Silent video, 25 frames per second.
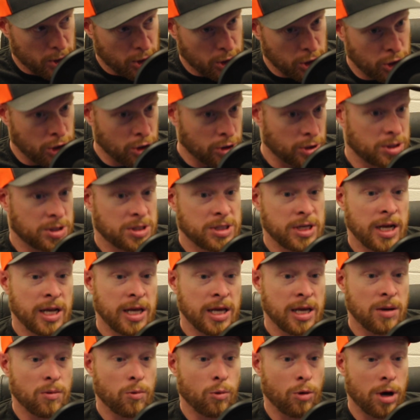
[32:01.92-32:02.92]
you're
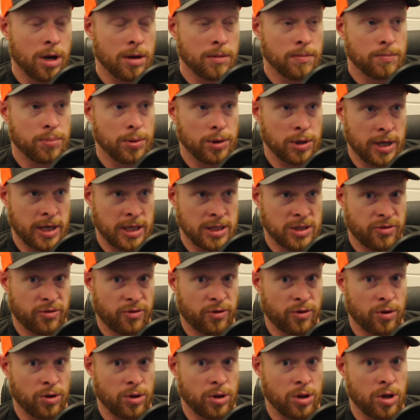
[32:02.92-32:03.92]
sitting in one place
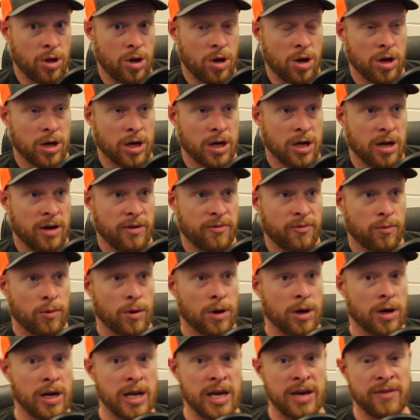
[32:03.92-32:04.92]
for long enough
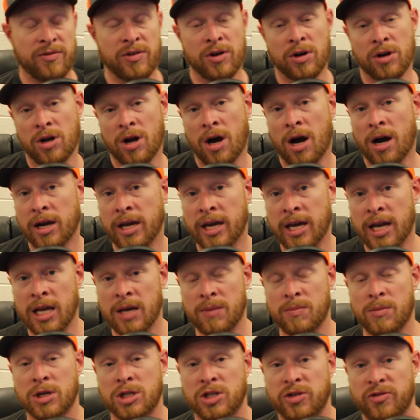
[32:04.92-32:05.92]
where if you're not
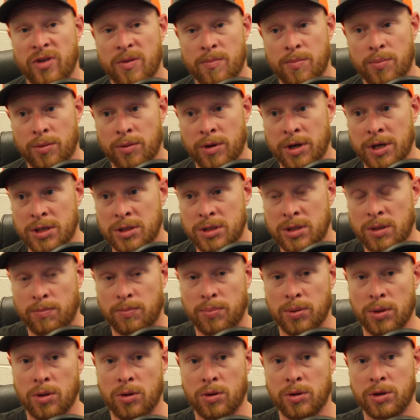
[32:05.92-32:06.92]
getting much of a breeze to
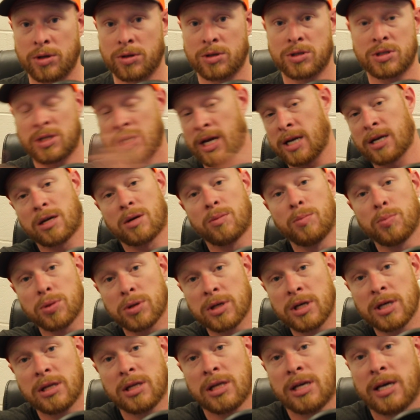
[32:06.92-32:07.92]
blow your scent
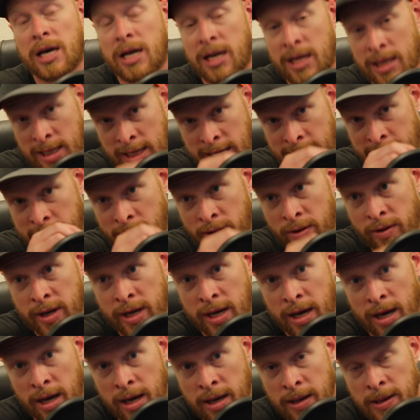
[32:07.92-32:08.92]
completely out of the
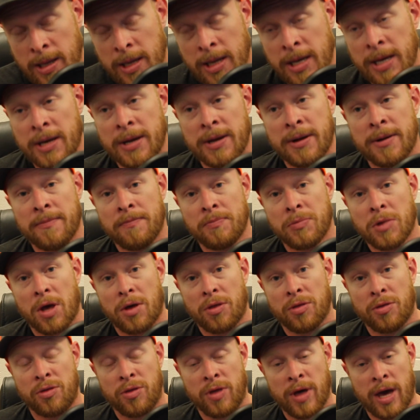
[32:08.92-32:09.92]
area,
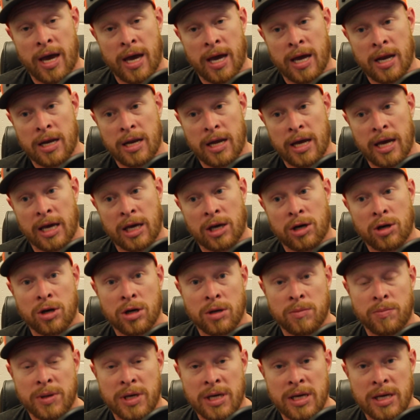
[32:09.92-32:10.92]
then it
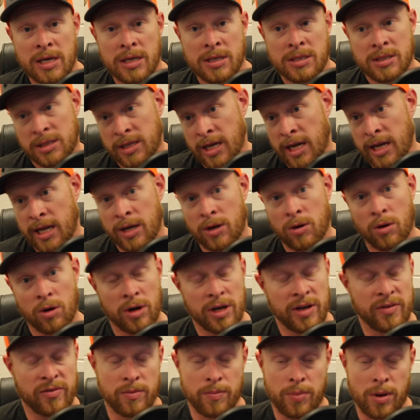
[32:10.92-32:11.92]
could be sitting or
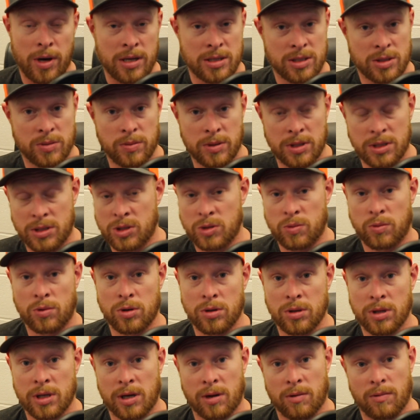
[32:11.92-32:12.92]
even possibly
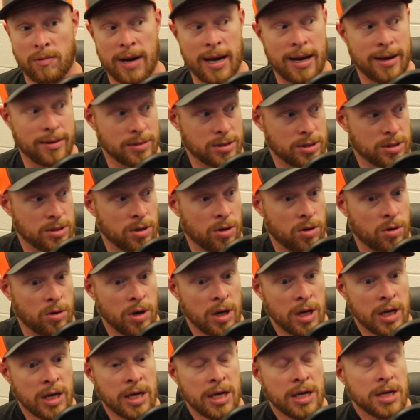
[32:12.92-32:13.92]
swirling around. So
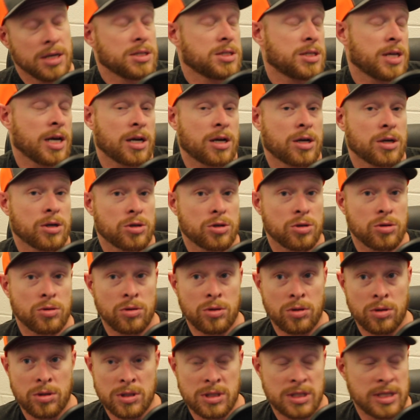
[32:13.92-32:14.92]
scent
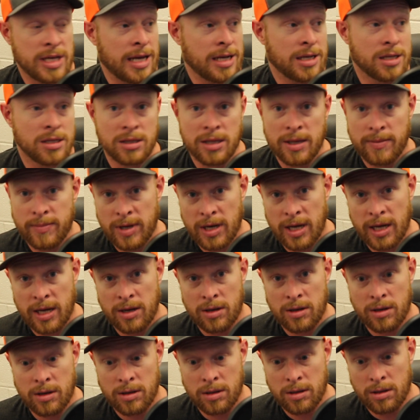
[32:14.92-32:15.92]
control, scent
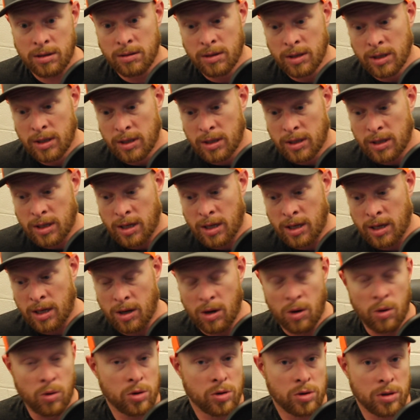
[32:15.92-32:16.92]
eliminator,
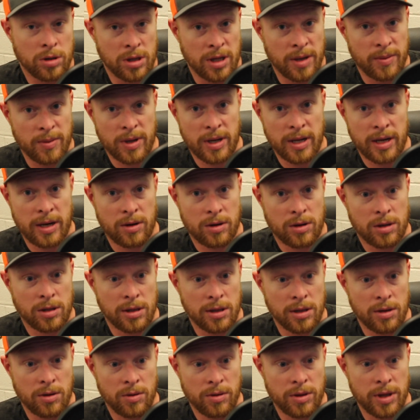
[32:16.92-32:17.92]
odor eliminator
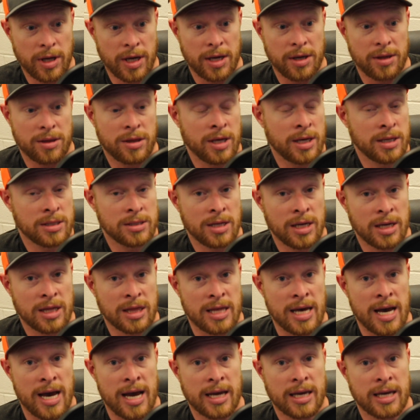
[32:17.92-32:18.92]
clothing, things like
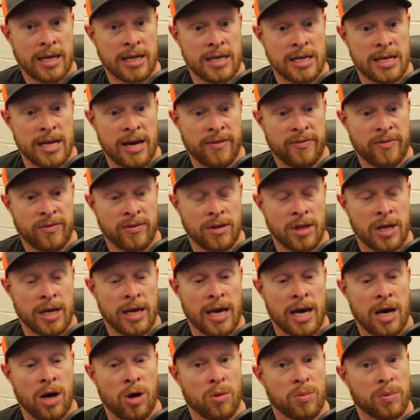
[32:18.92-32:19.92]
that can definitely
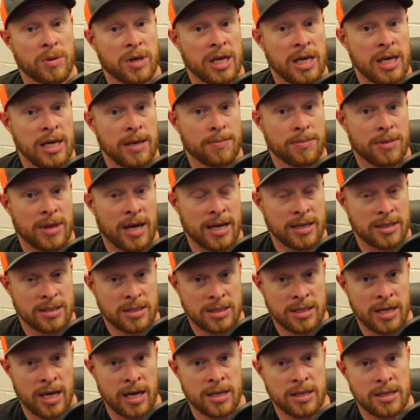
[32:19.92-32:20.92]
help keep that
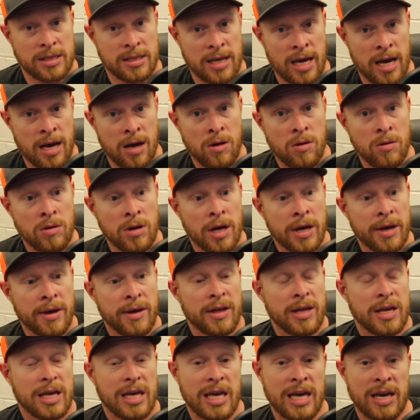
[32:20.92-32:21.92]
scent down
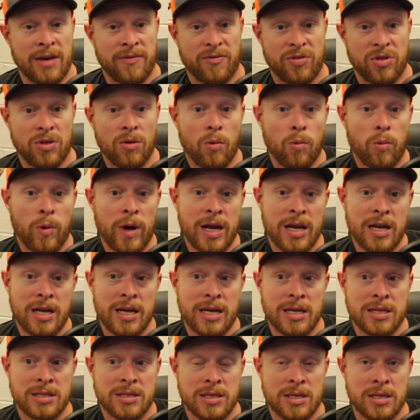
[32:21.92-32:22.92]
if the wind
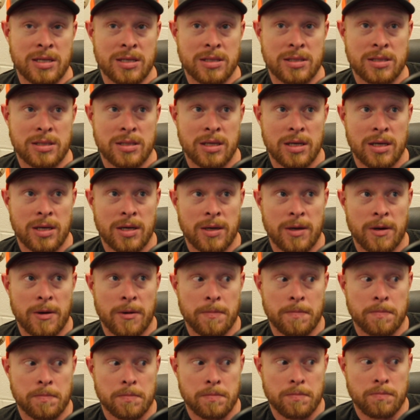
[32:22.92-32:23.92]
isn't
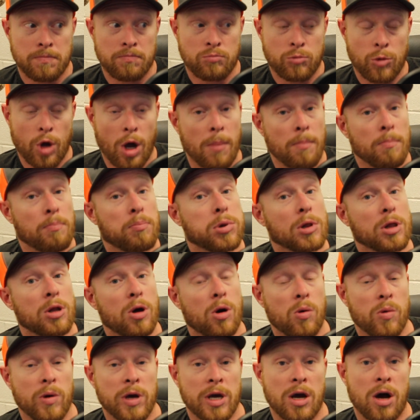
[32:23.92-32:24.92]

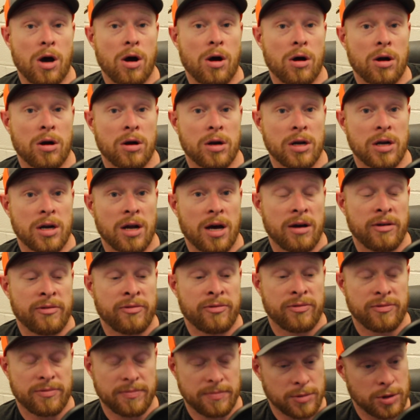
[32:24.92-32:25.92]
blowing hard
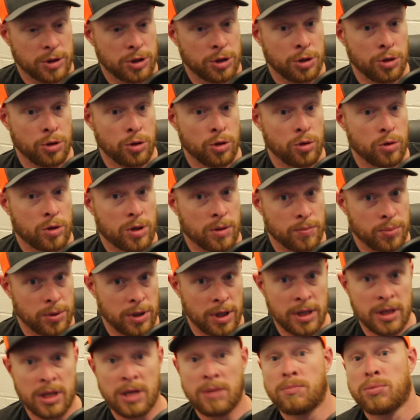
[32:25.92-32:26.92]
enough to
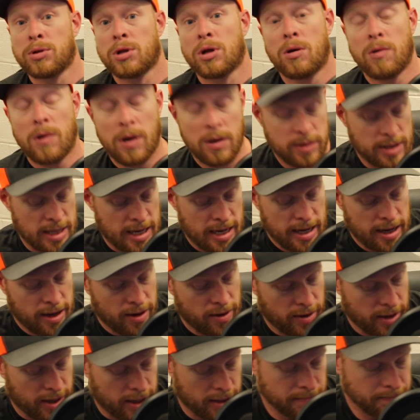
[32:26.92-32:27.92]
completely blow out that
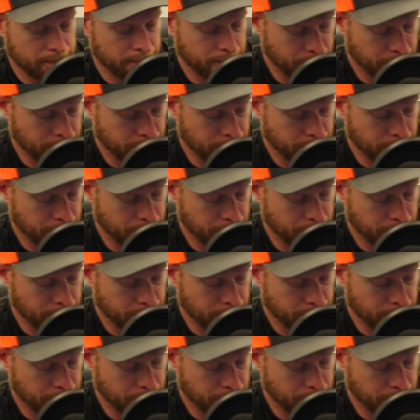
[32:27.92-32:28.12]
area.